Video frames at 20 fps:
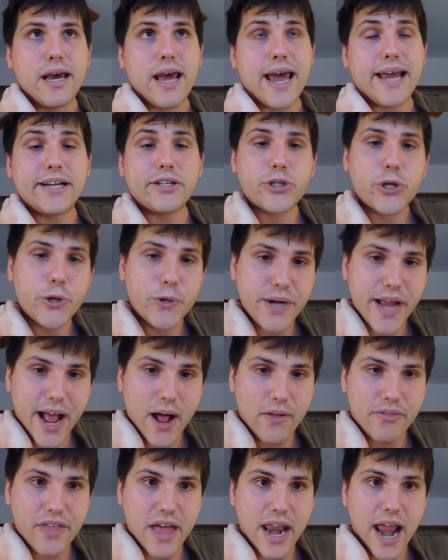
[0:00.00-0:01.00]
And it turned
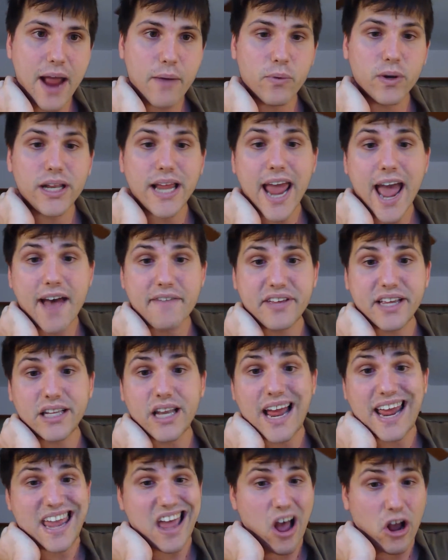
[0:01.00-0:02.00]
out that really having
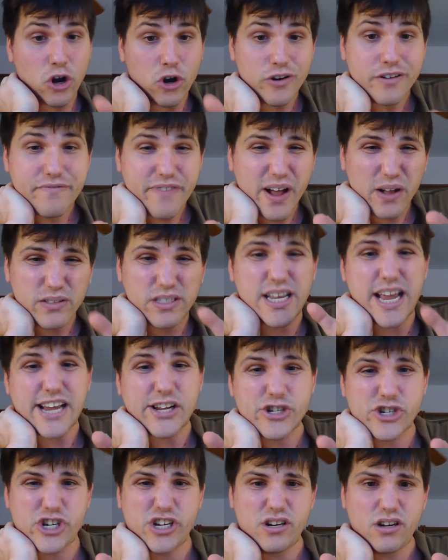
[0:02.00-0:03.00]
like a good
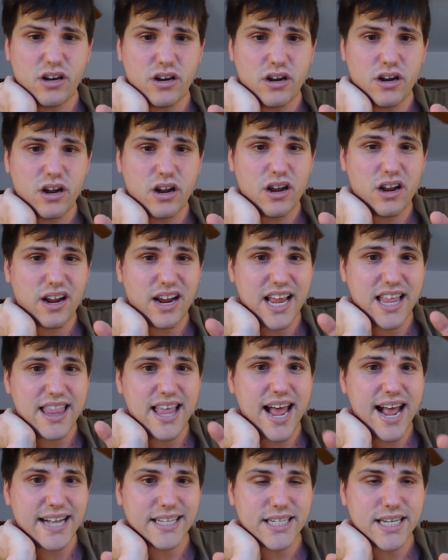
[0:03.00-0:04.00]
foundation in
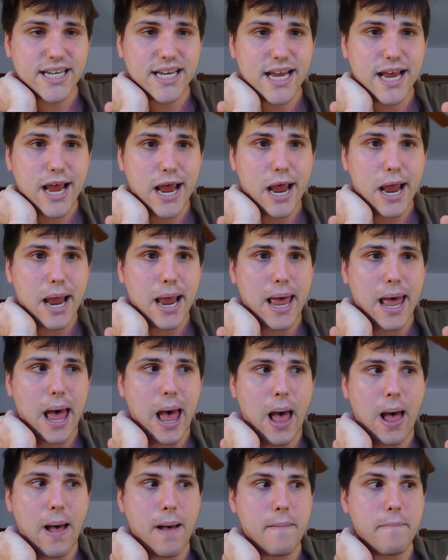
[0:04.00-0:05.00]
that
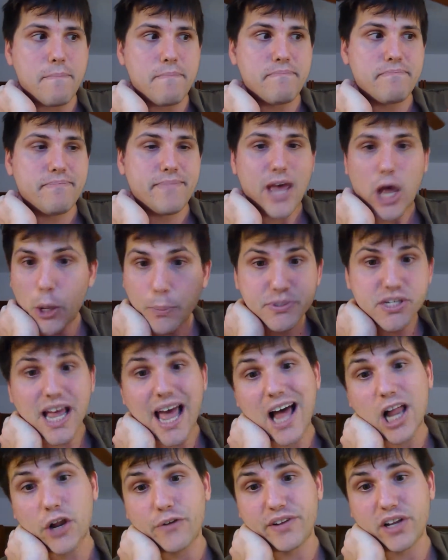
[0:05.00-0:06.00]
helps a
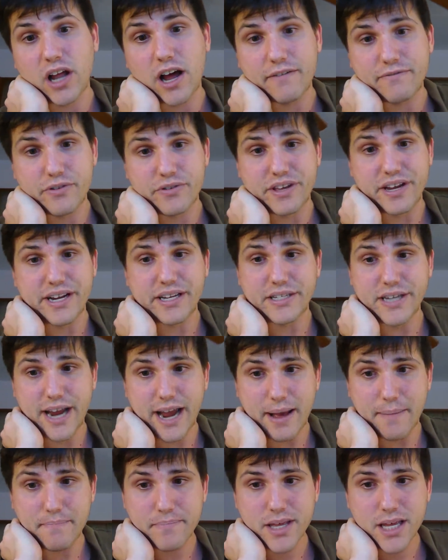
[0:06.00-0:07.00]
hell of a lot for the
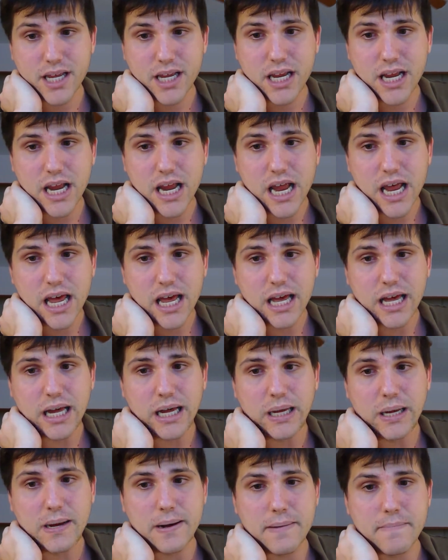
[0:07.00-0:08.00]
exam.
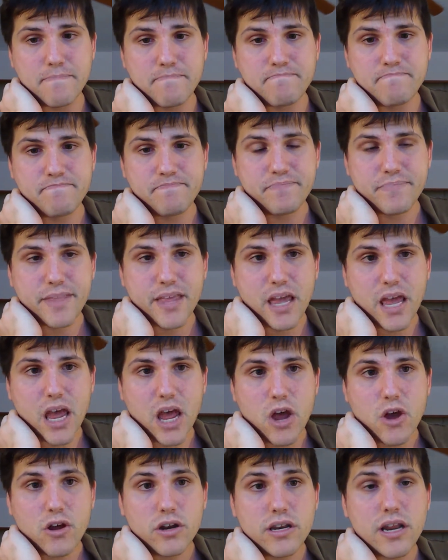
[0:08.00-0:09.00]

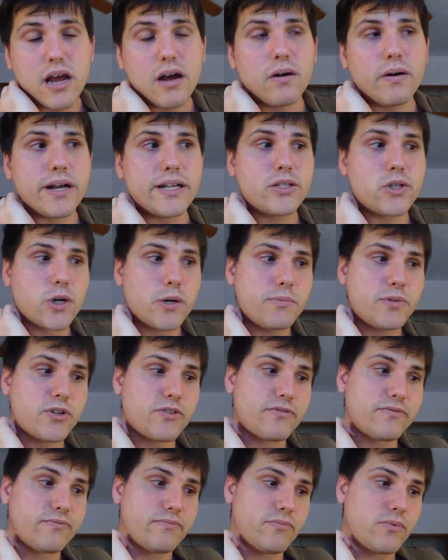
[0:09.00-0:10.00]
Now, in terms
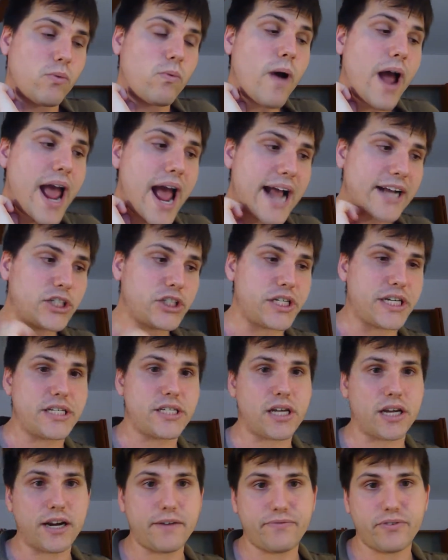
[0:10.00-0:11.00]
of the way I actually
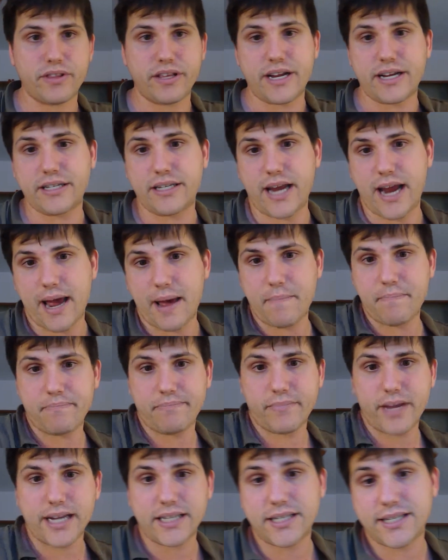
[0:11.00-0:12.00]
study for the
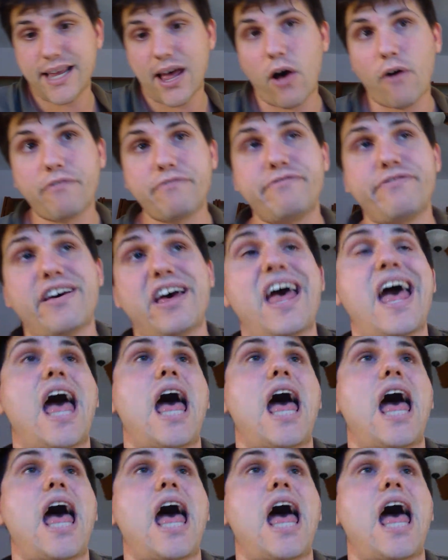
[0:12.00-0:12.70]
exam itself,